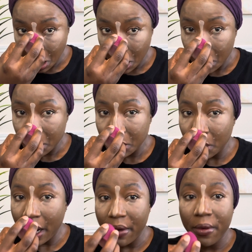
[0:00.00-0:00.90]
So I
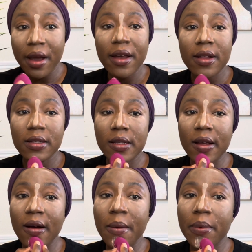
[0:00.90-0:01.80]
ran into the
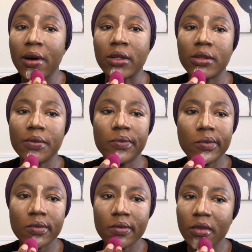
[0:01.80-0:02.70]
compound.
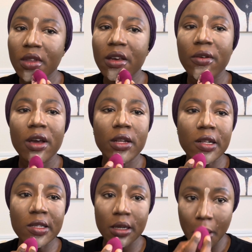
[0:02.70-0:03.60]

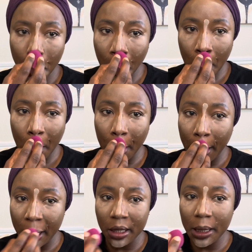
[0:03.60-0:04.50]
And I
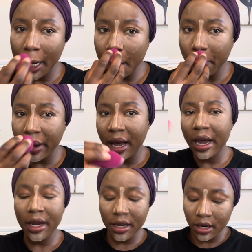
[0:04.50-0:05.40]
hid
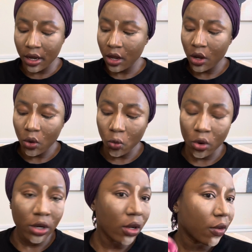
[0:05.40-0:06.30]
behind one
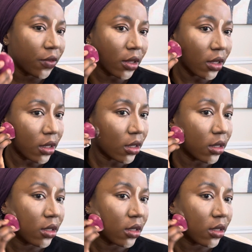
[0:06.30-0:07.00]
of the